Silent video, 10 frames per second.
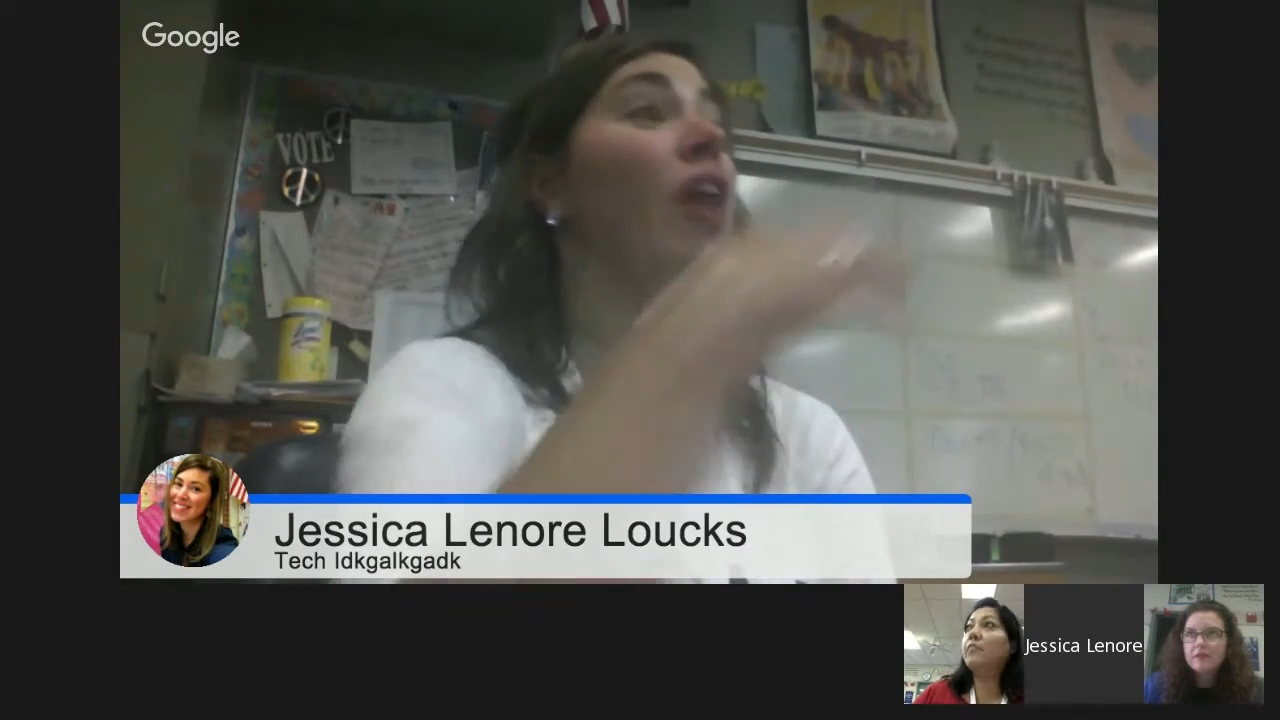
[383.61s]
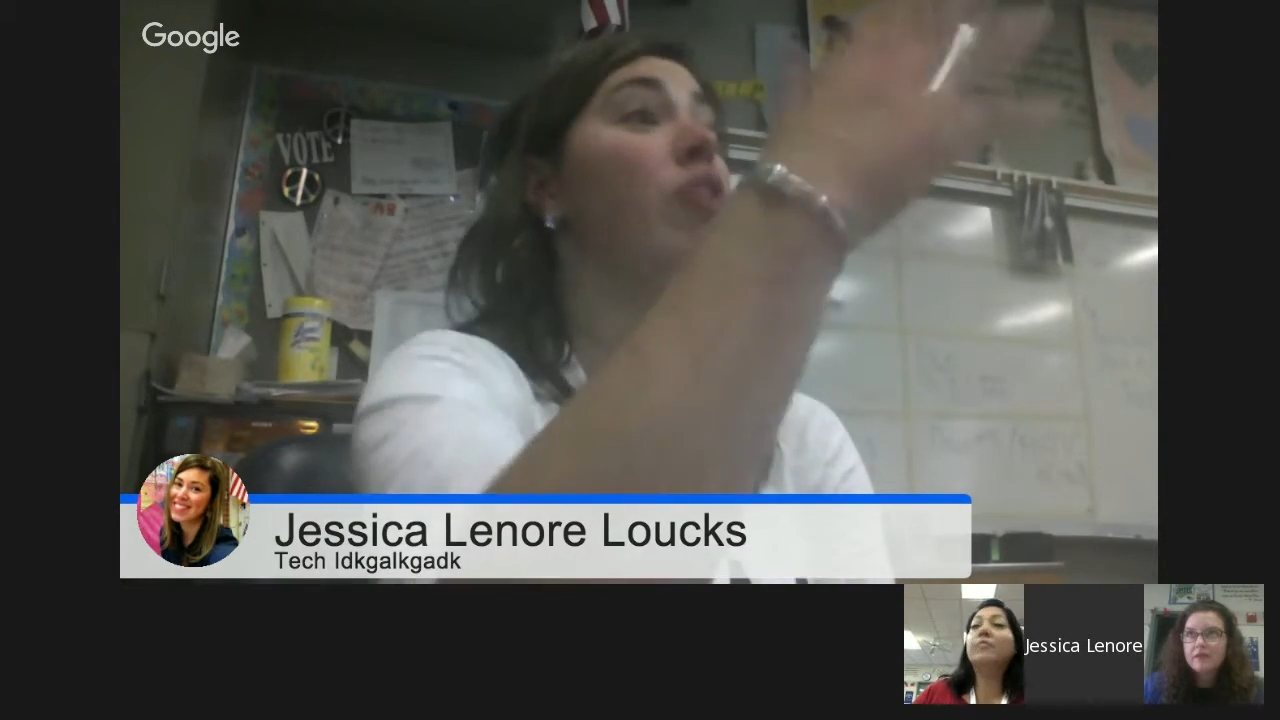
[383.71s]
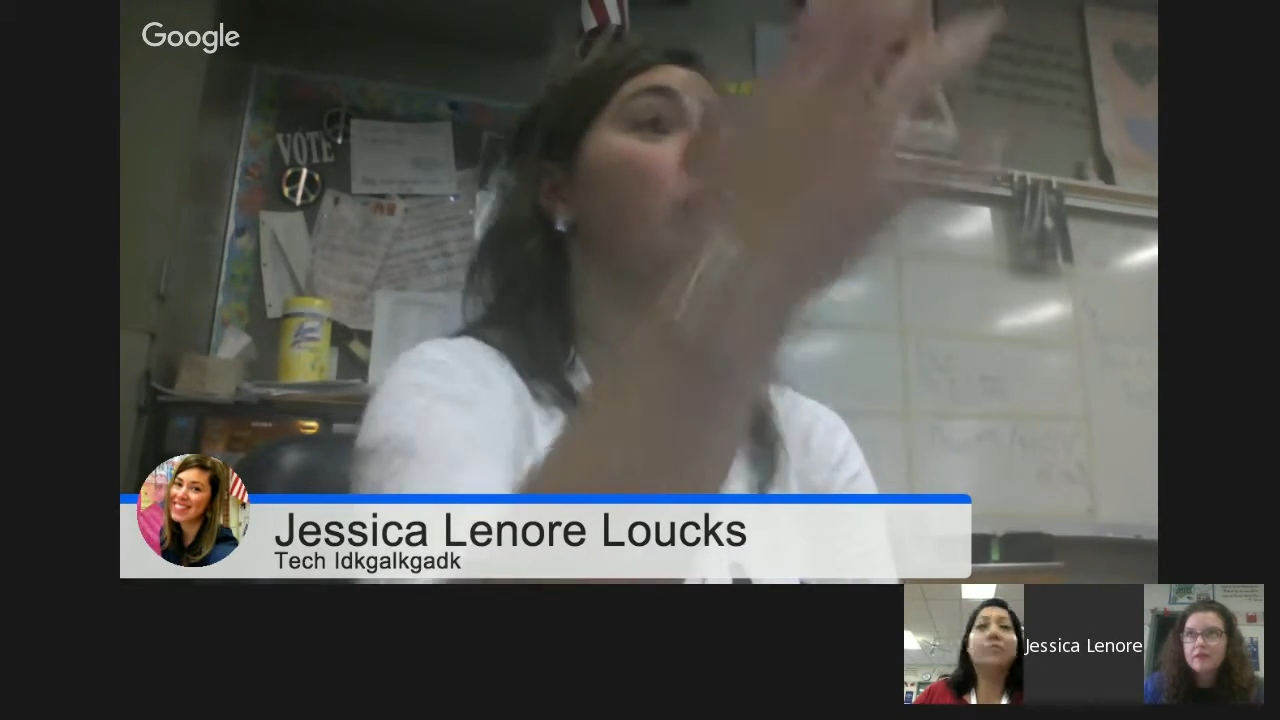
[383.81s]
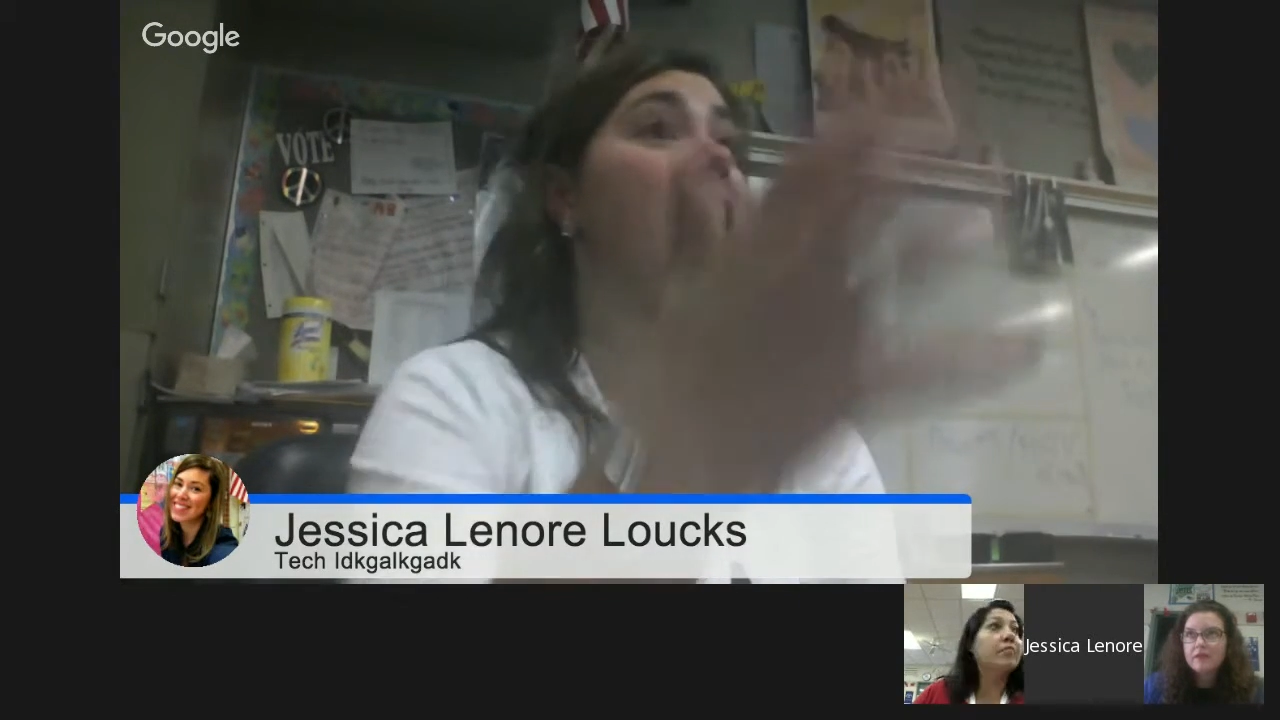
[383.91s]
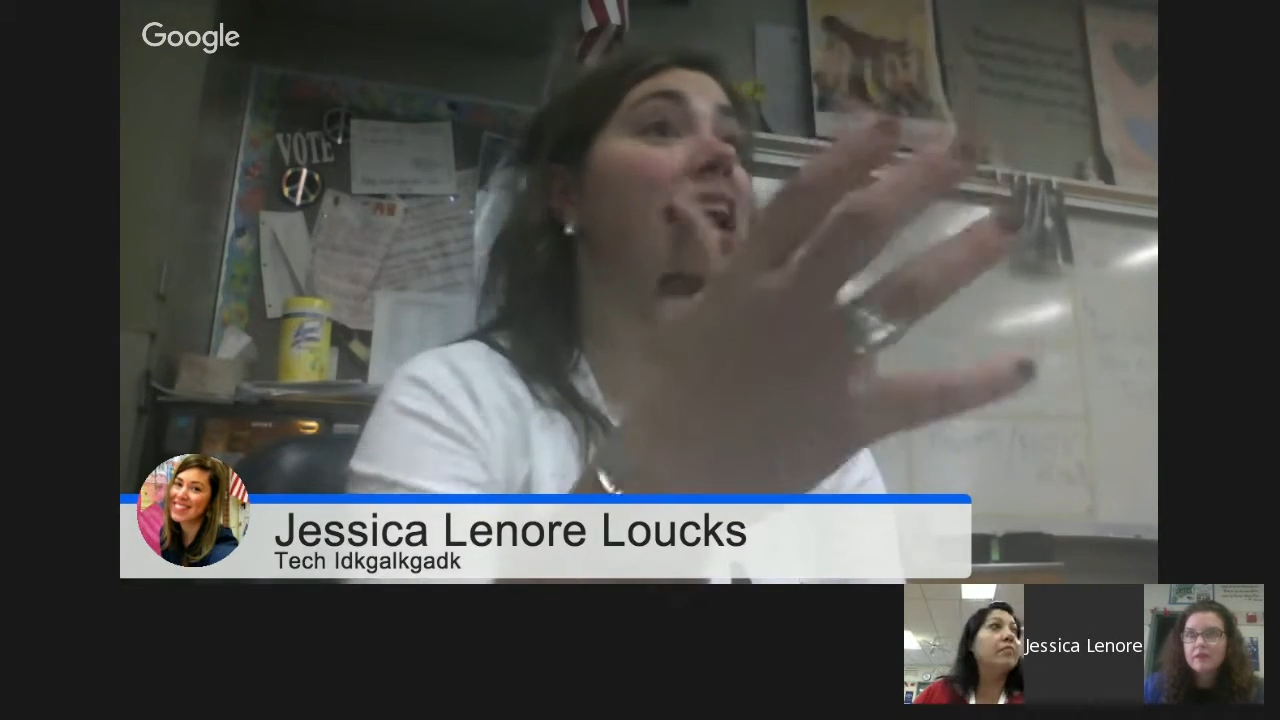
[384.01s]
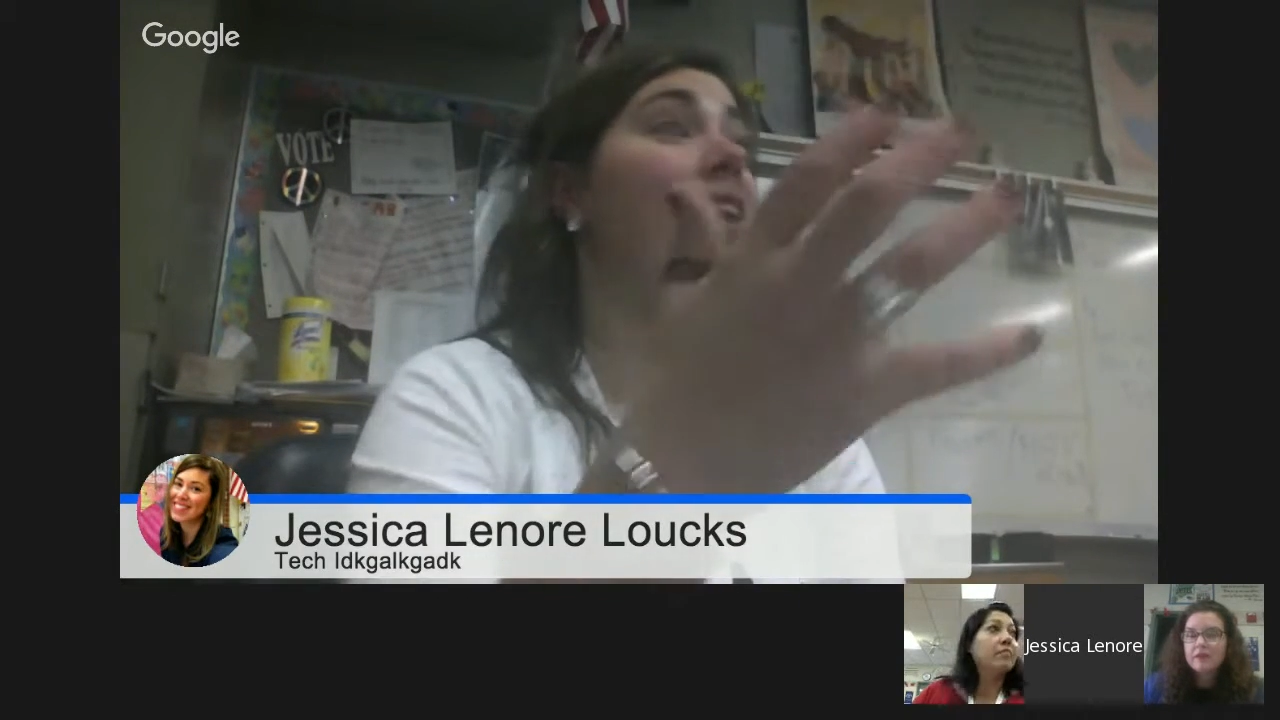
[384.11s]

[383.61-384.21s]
everybody